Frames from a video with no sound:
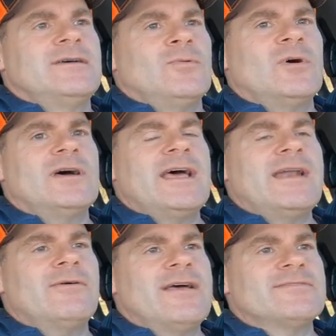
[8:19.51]
One, I
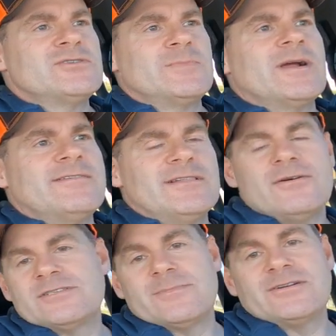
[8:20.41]
don't have a super heavy
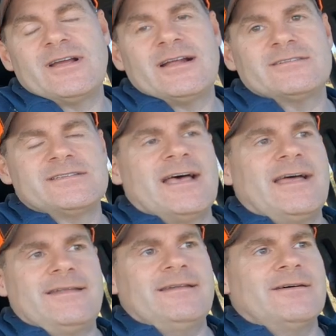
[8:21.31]
load, so my tractor's
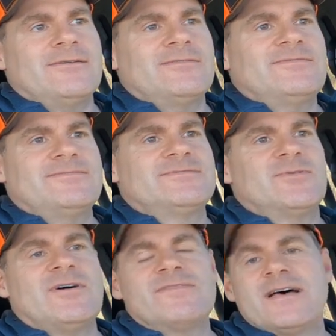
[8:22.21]
not, you know,
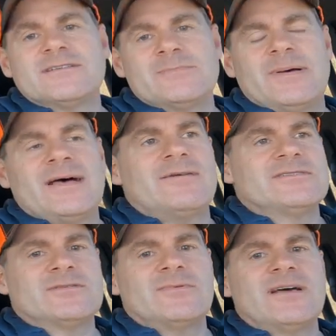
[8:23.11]
12,000
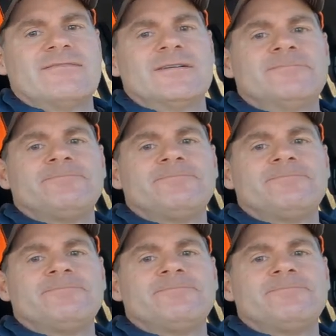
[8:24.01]
pounds or whatever.